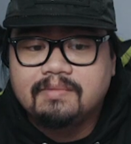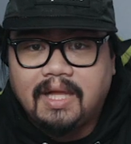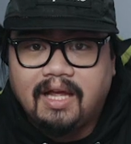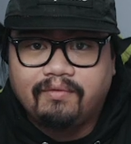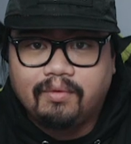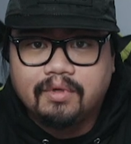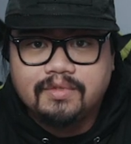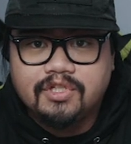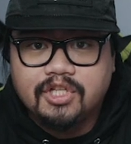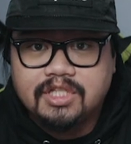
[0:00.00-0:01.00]
this
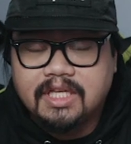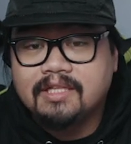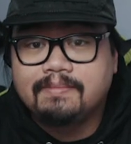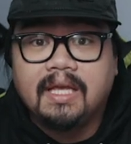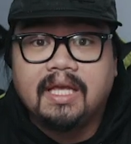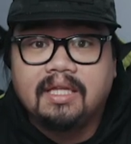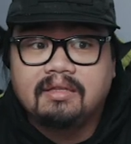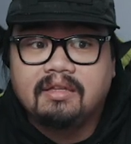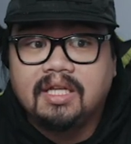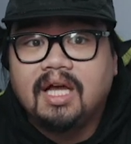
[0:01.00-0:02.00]
platform to just
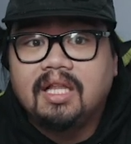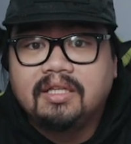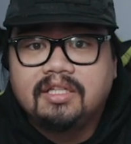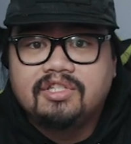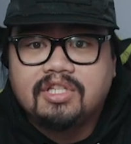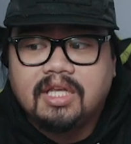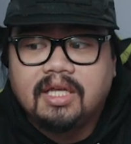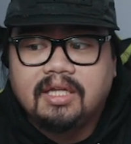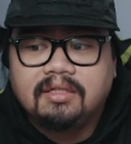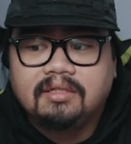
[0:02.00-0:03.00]
expand the knowledge
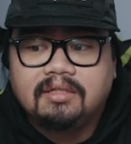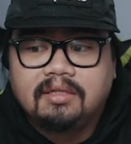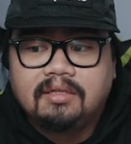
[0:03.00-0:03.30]
and